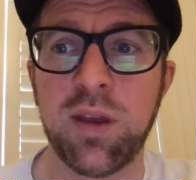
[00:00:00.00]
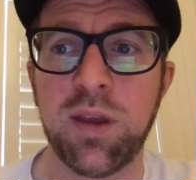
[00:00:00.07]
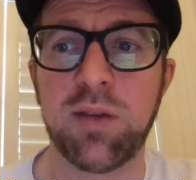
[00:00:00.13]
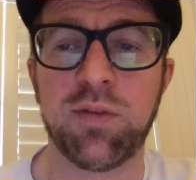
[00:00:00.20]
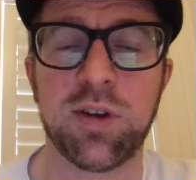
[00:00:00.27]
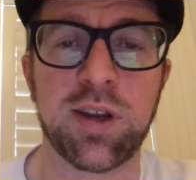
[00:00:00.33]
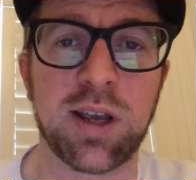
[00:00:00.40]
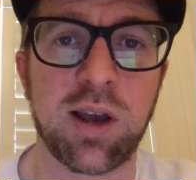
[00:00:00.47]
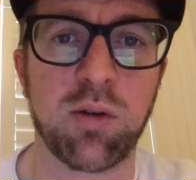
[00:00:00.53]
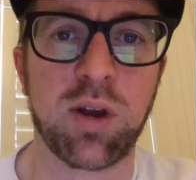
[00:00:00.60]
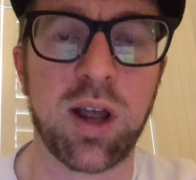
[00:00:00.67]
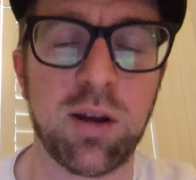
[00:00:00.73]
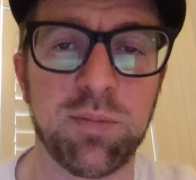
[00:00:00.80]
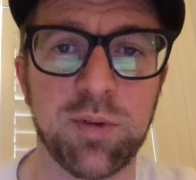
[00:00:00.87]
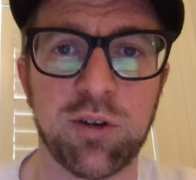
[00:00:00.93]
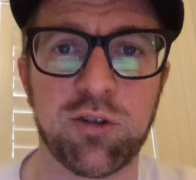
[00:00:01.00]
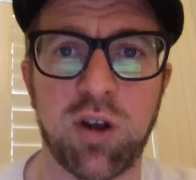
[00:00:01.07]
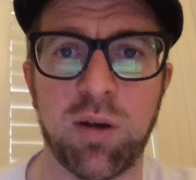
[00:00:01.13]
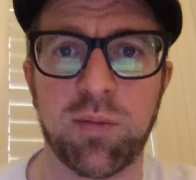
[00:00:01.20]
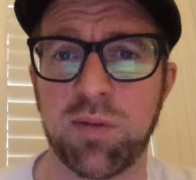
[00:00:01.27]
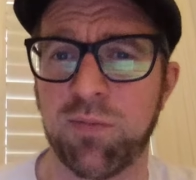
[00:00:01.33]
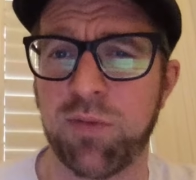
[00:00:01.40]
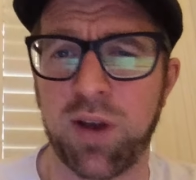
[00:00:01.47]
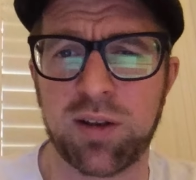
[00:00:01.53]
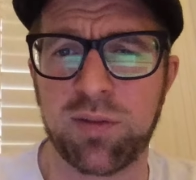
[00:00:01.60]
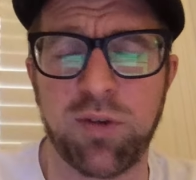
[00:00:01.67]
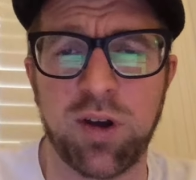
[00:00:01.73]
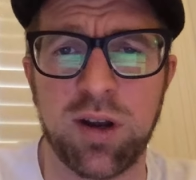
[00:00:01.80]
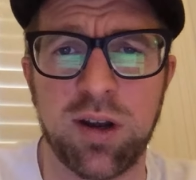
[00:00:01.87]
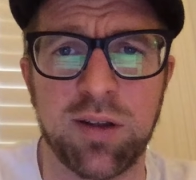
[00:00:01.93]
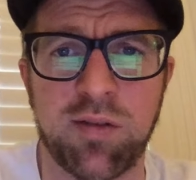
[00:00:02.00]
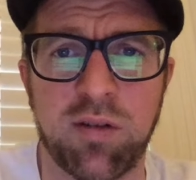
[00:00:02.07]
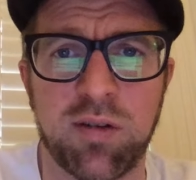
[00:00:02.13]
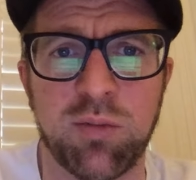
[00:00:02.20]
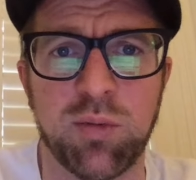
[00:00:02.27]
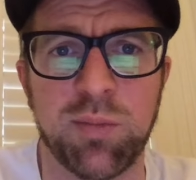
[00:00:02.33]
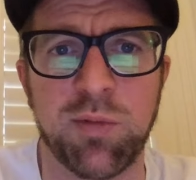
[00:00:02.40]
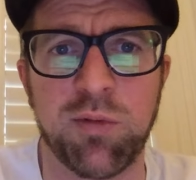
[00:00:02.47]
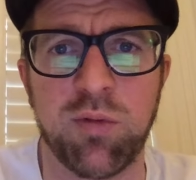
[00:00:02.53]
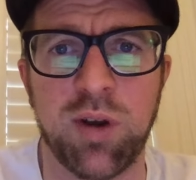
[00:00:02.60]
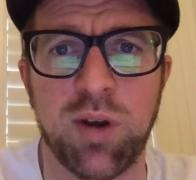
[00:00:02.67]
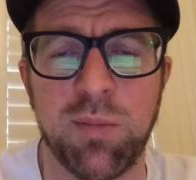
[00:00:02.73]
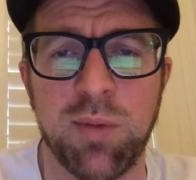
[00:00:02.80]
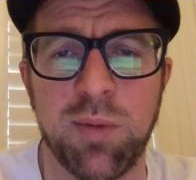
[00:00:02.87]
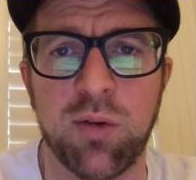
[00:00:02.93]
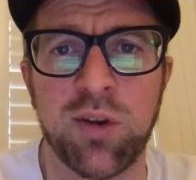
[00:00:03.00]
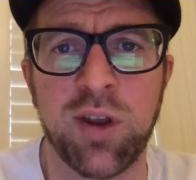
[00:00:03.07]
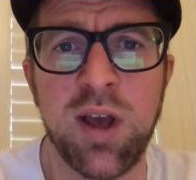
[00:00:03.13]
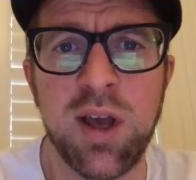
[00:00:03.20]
If you take out Galvin Deschamps, in Fact File, I certainly wouldn't be ruling him out.